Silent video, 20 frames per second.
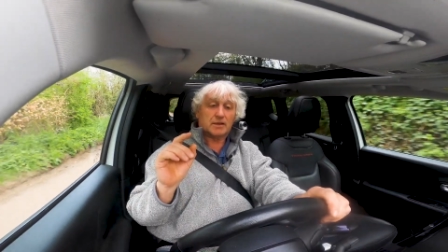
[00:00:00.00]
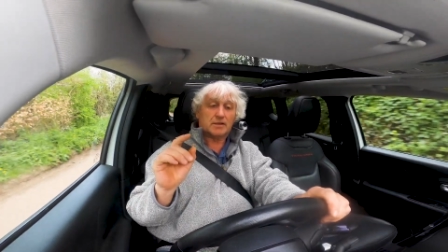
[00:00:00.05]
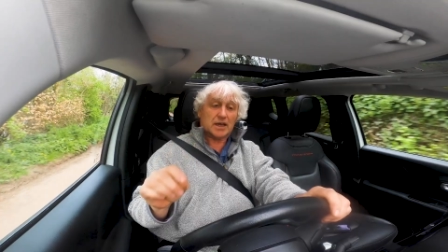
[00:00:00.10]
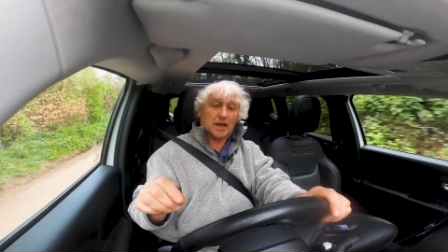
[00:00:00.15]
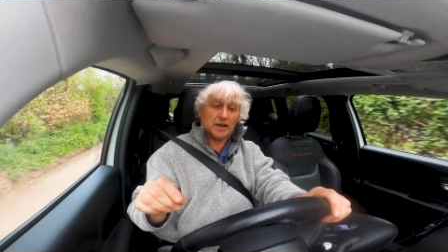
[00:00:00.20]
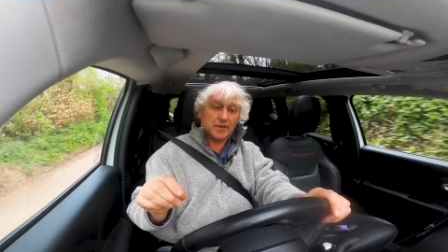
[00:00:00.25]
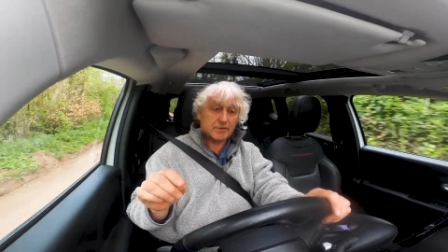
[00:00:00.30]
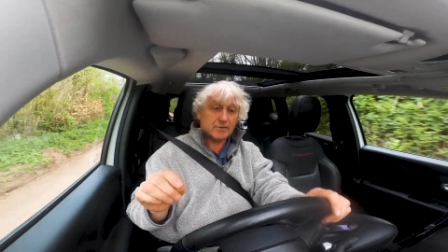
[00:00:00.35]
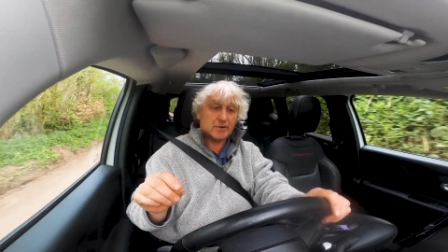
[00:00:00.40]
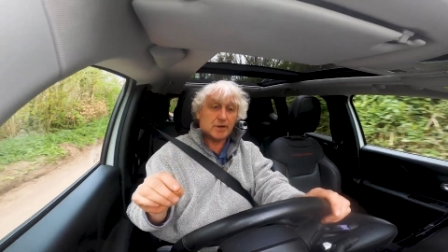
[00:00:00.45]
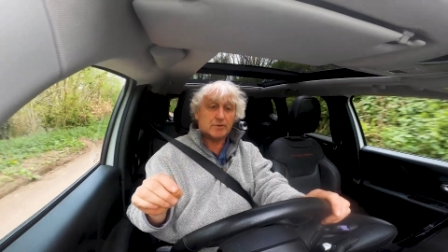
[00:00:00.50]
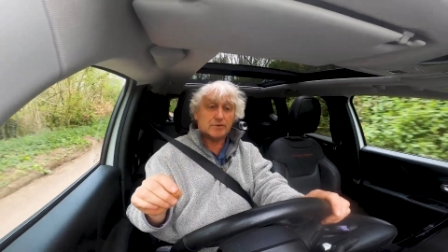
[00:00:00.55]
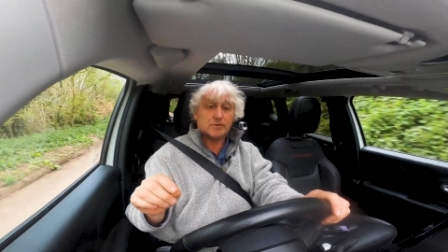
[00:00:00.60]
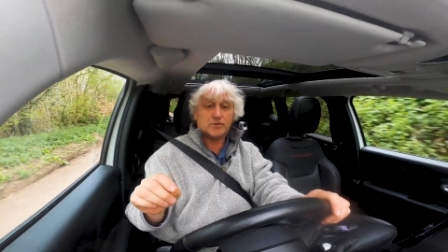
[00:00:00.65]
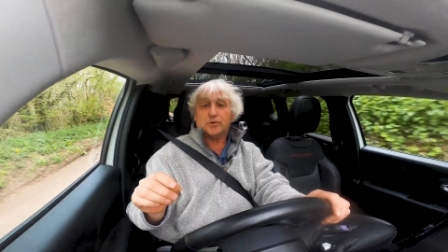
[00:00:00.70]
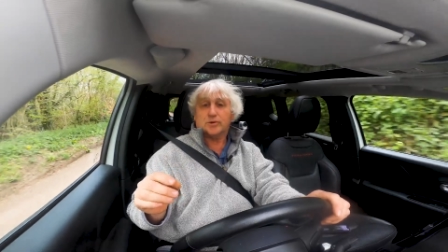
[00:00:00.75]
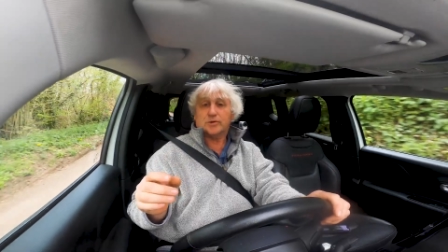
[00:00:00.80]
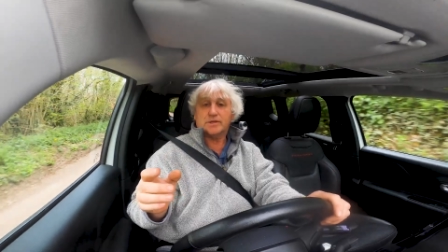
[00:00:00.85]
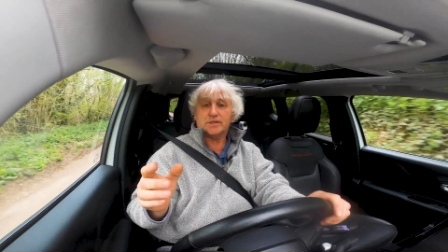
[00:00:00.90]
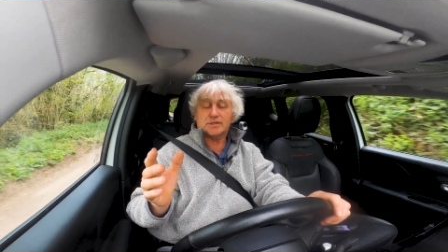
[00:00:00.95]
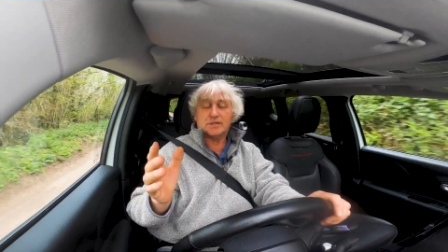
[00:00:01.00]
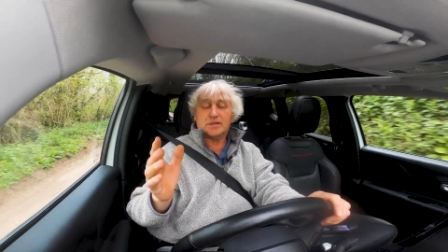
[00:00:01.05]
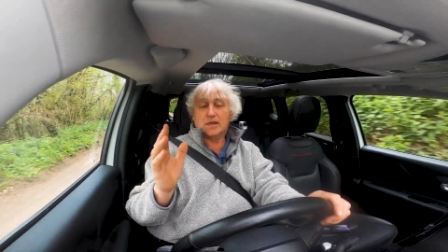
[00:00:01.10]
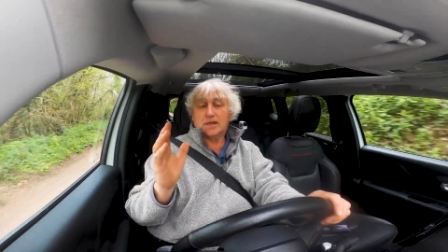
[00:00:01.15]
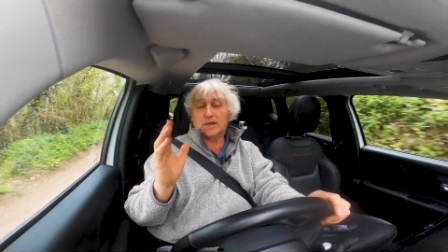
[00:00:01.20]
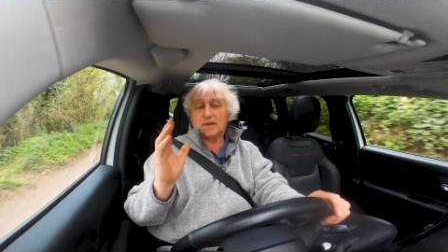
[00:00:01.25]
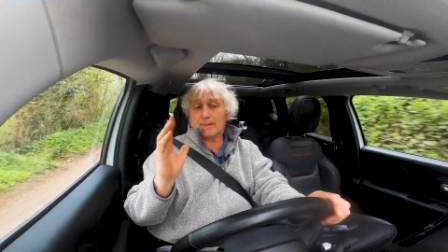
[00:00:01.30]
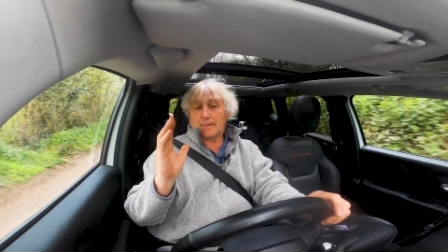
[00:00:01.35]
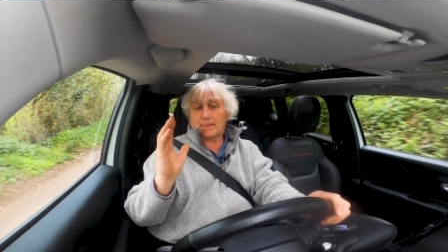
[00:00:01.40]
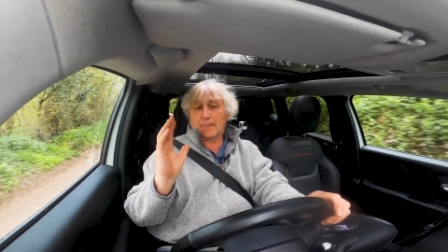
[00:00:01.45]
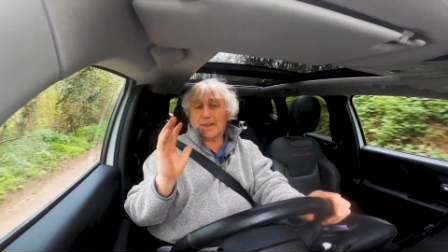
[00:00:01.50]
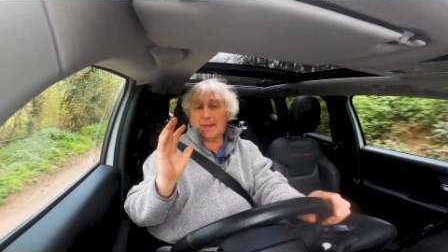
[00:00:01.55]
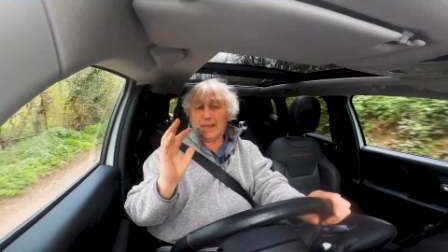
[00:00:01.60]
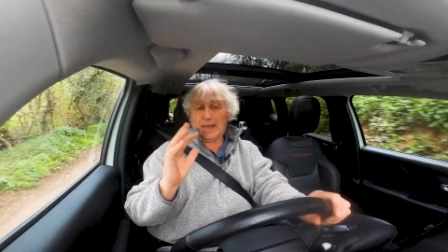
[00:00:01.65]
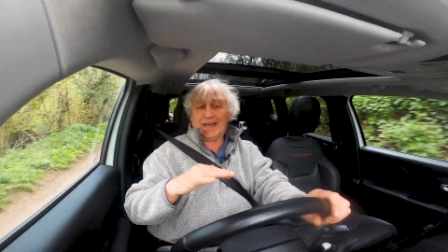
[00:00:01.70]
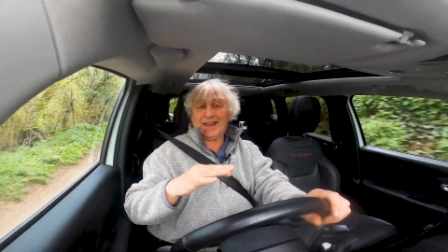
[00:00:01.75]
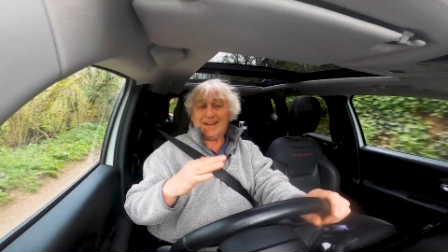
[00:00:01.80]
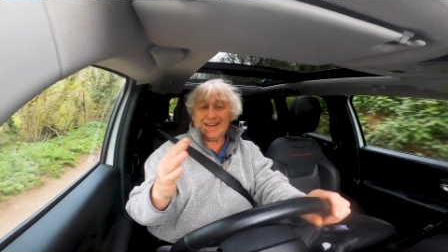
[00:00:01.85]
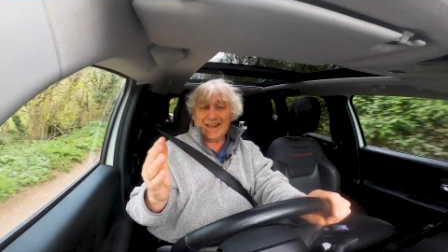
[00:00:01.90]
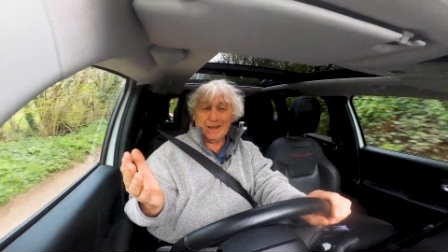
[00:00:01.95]
cut the road noise,
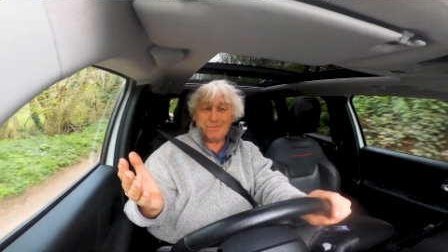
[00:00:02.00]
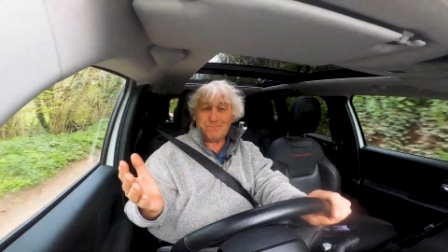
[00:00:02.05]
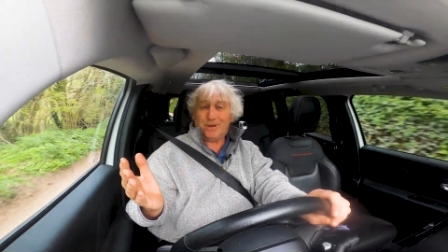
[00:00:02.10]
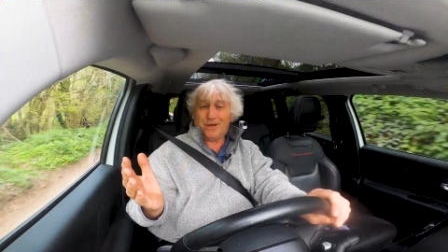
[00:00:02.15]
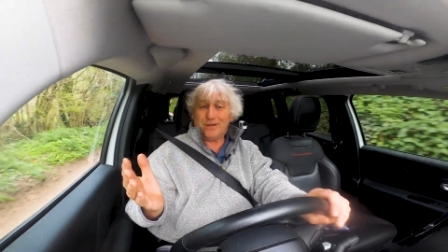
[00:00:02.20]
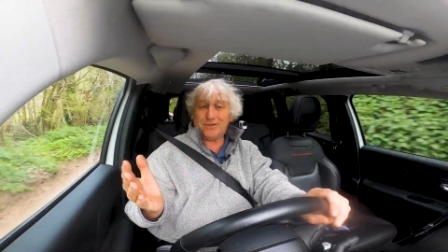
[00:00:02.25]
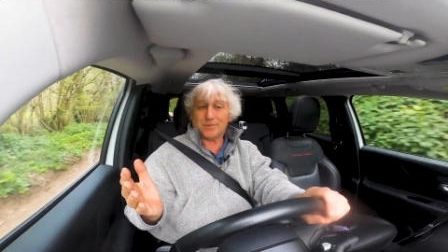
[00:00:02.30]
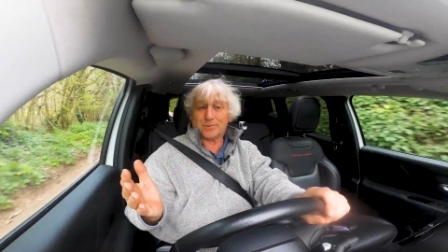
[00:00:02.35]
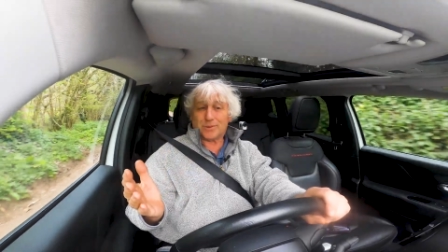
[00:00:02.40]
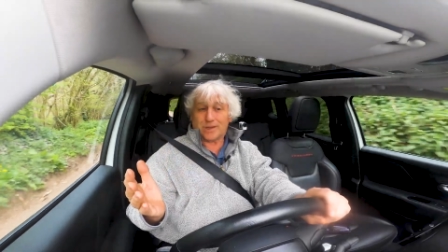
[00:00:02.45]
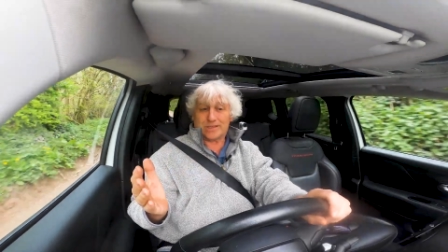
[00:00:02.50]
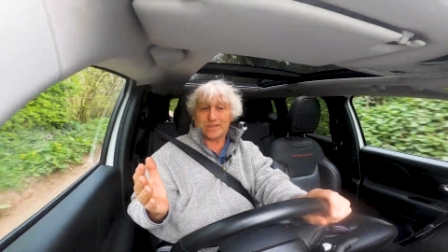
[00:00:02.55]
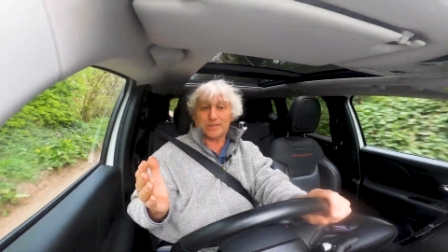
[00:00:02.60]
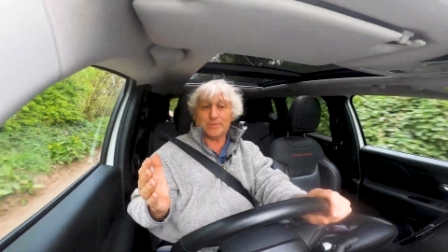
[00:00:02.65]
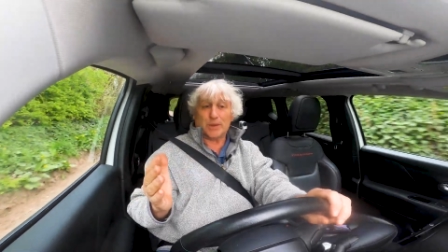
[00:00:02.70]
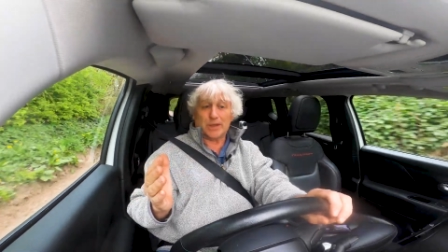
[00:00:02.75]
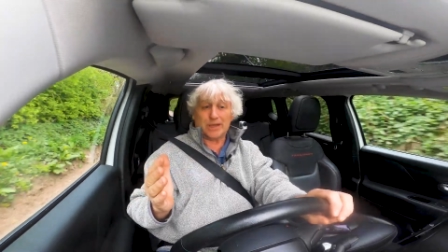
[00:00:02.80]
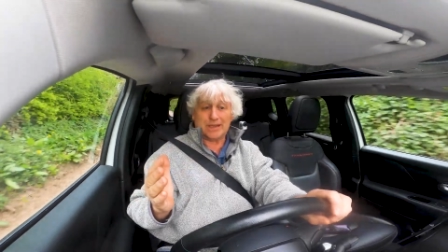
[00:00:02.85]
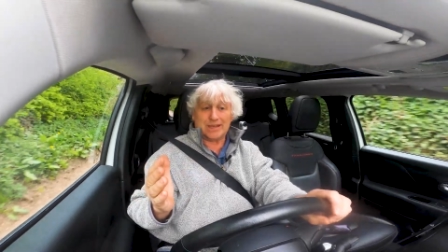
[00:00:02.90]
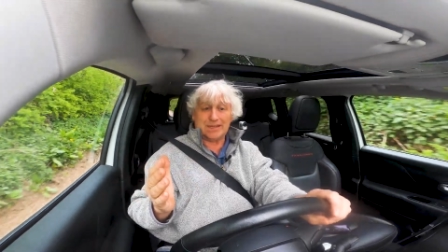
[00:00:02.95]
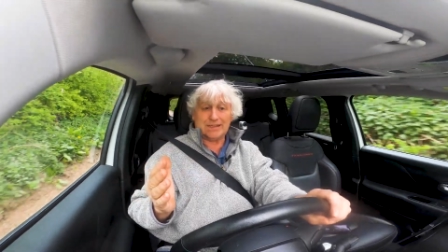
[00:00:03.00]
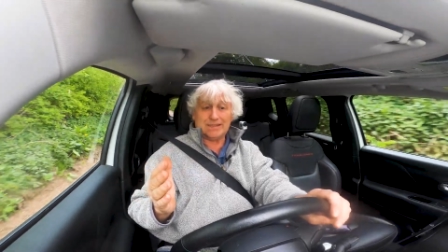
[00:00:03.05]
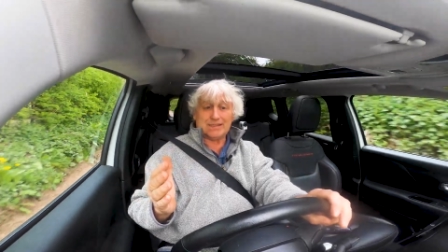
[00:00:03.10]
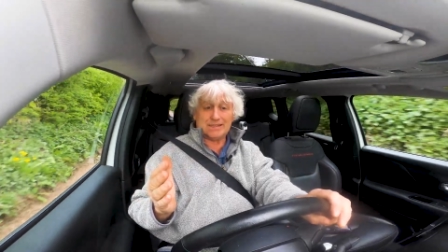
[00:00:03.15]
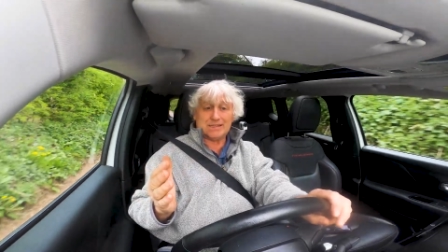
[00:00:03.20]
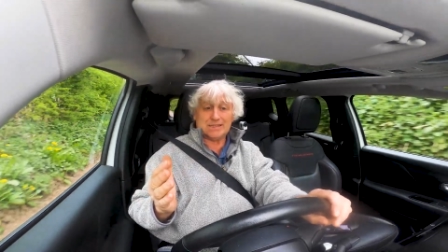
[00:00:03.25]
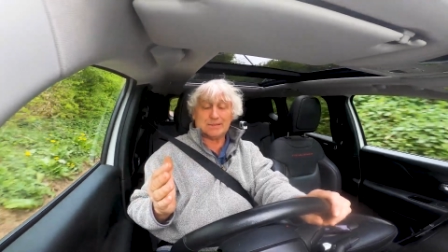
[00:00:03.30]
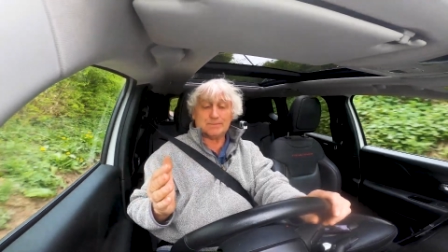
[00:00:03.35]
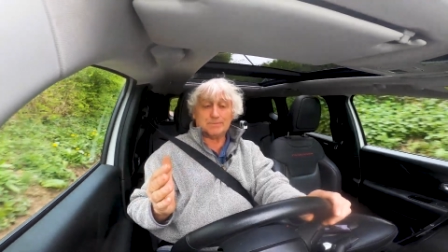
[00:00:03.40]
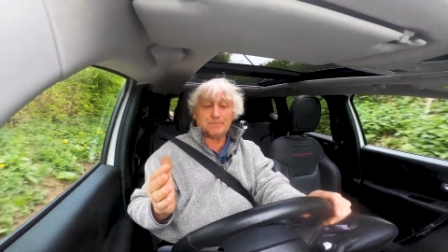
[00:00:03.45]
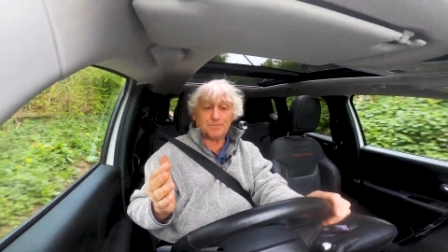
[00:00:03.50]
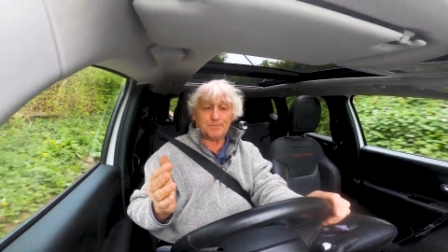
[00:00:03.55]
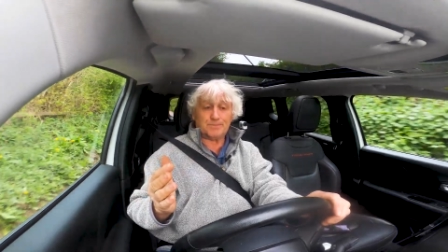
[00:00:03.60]
and at motorway speeds